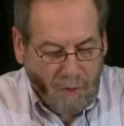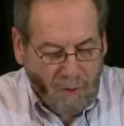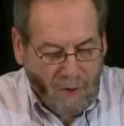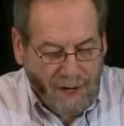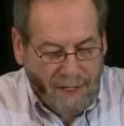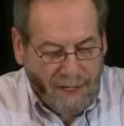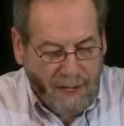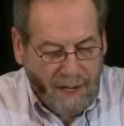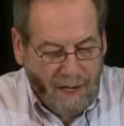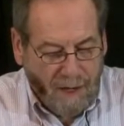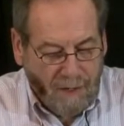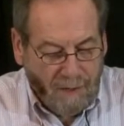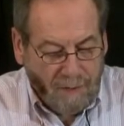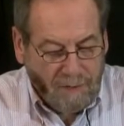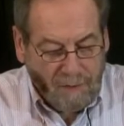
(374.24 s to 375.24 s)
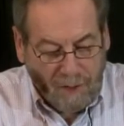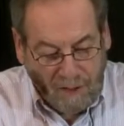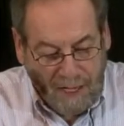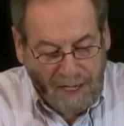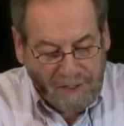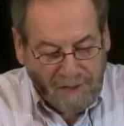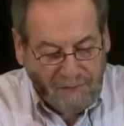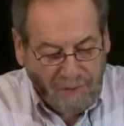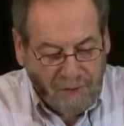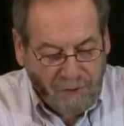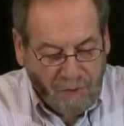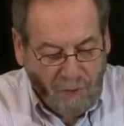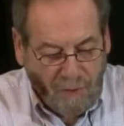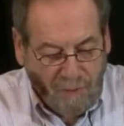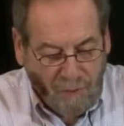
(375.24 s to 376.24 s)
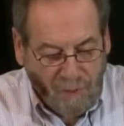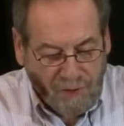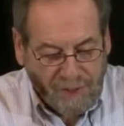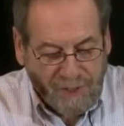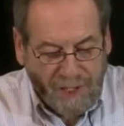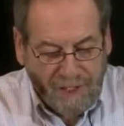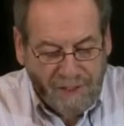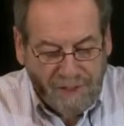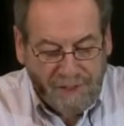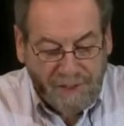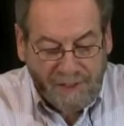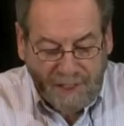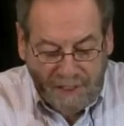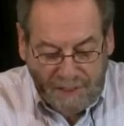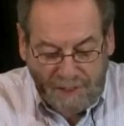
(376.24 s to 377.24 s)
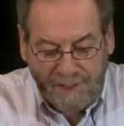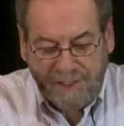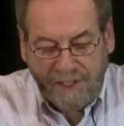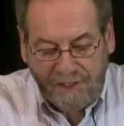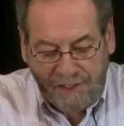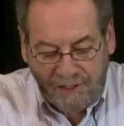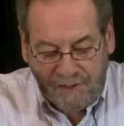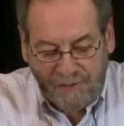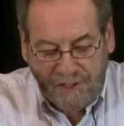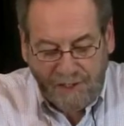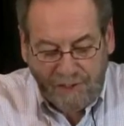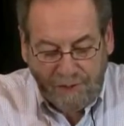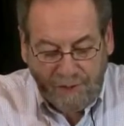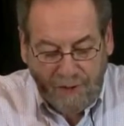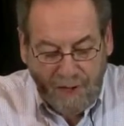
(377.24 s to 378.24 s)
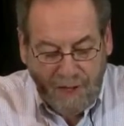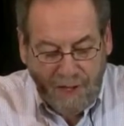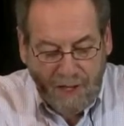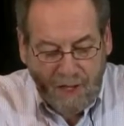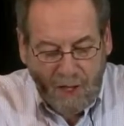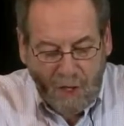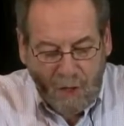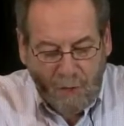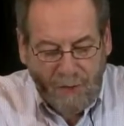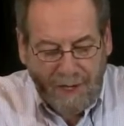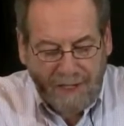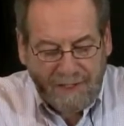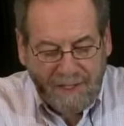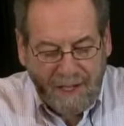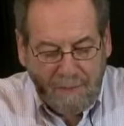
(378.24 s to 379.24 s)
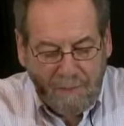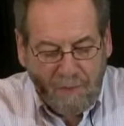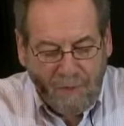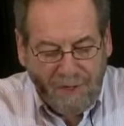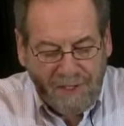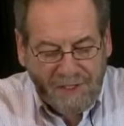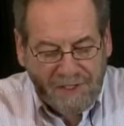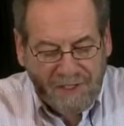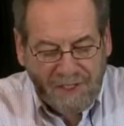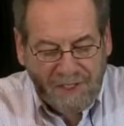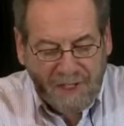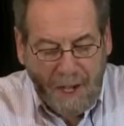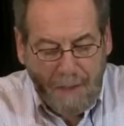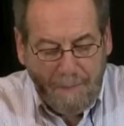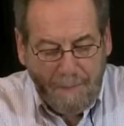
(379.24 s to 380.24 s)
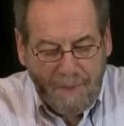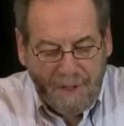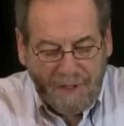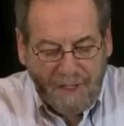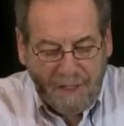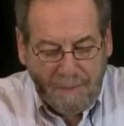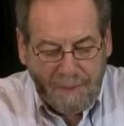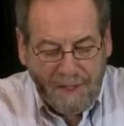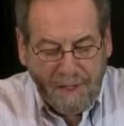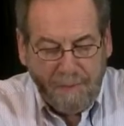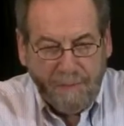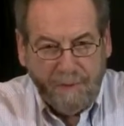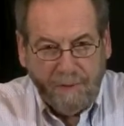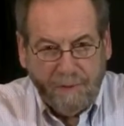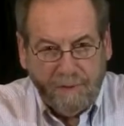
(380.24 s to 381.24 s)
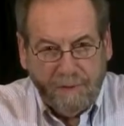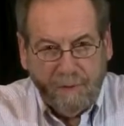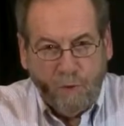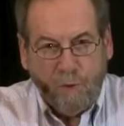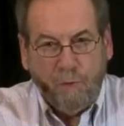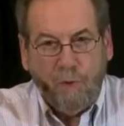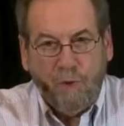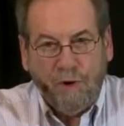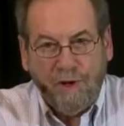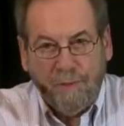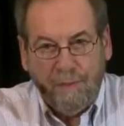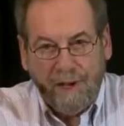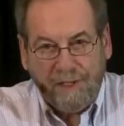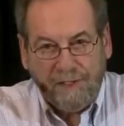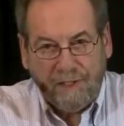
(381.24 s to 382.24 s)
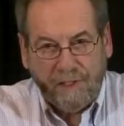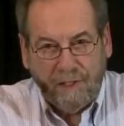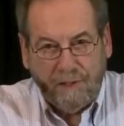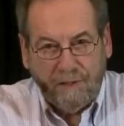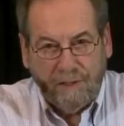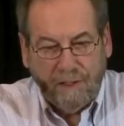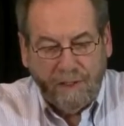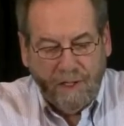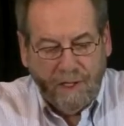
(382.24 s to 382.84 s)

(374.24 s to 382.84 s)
Right now, well, as of the 2004 census figure, we had 10.6 million people who were born in Mexico